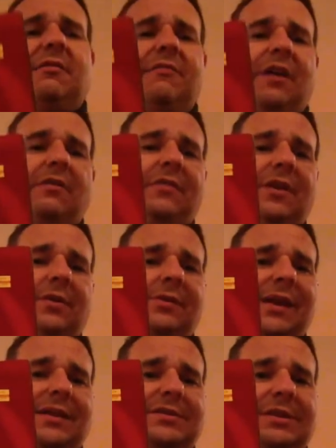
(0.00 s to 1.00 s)
Velvet
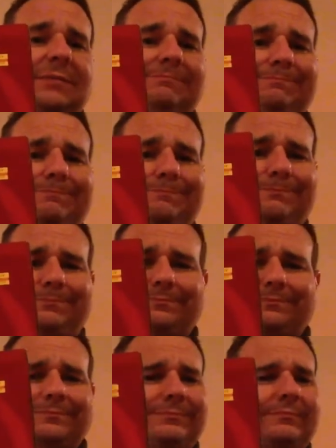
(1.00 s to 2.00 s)
Odessa.
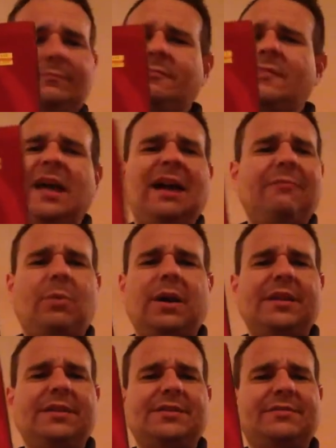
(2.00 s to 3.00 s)
I've
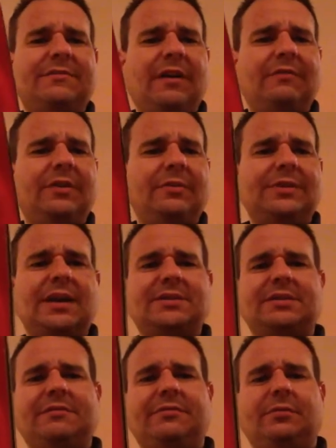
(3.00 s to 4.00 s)
wanted this Velvet
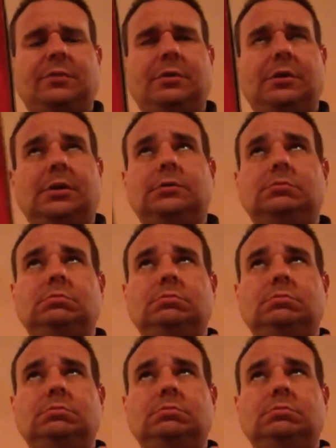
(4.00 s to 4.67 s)
Odessa for